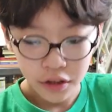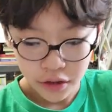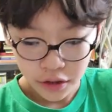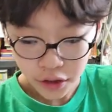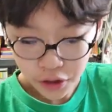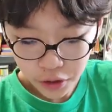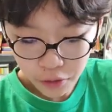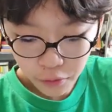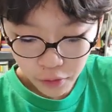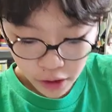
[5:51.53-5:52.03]

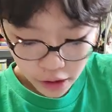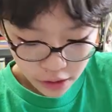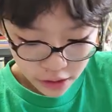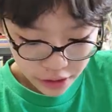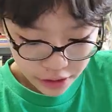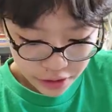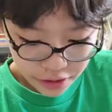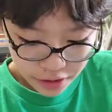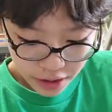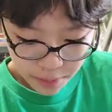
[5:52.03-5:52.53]
This is where I'll
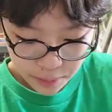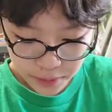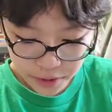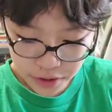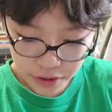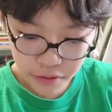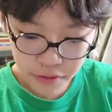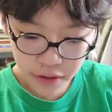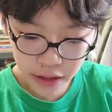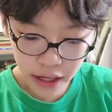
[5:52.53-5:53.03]
end this
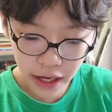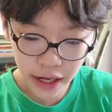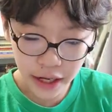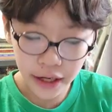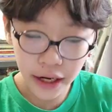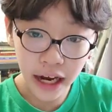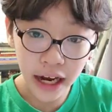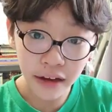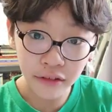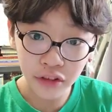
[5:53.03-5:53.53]
episode,
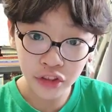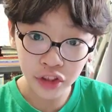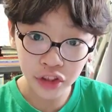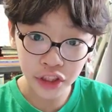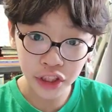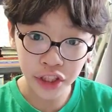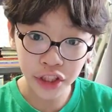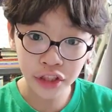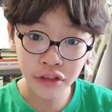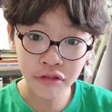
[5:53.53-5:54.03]
and I will
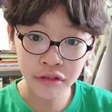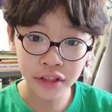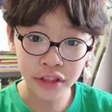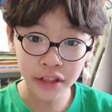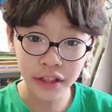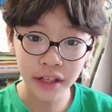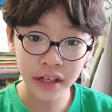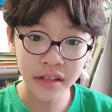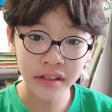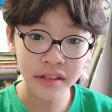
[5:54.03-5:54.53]
see you in the
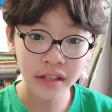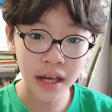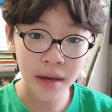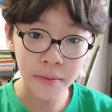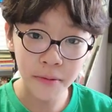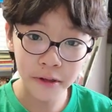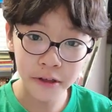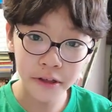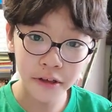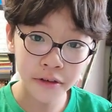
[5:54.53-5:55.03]
next
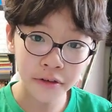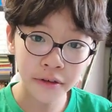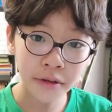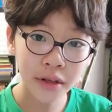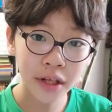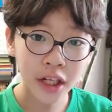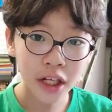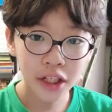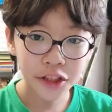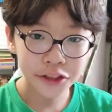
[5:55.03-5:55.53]
episode.
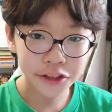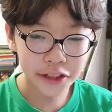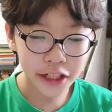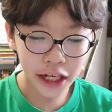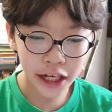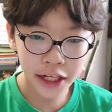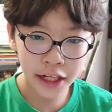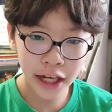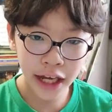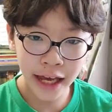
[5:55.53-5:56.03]

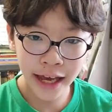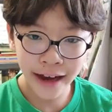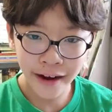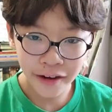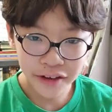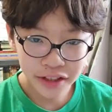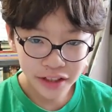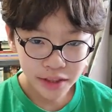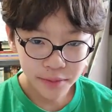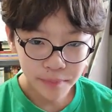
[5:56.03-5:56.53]
Shanhan
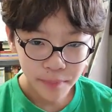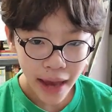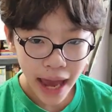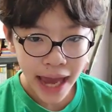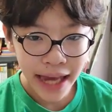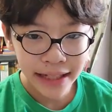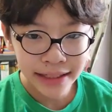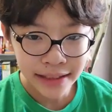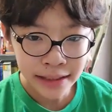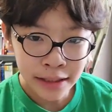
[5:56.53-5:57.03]
out.
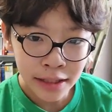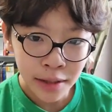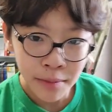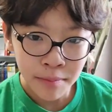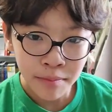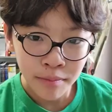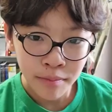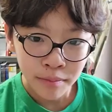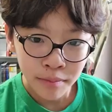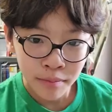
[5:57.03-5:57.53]
Peace.
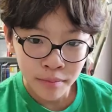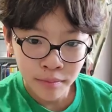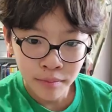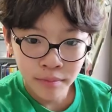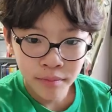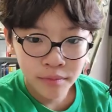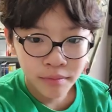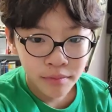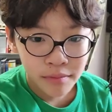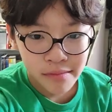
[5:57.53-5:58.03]

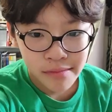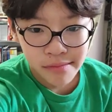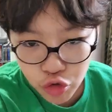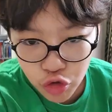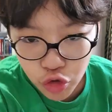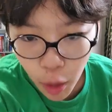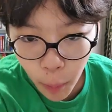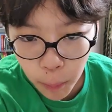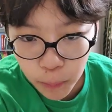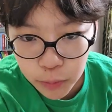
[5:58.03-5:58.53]

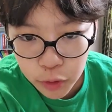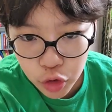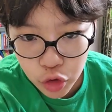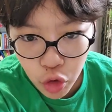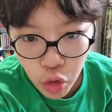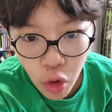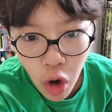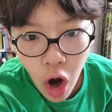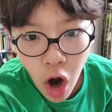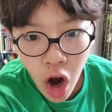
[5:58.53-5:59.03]

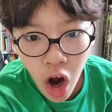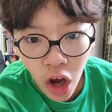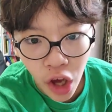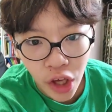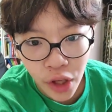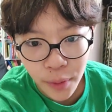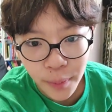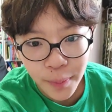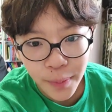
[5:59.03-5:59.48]
Subscribe.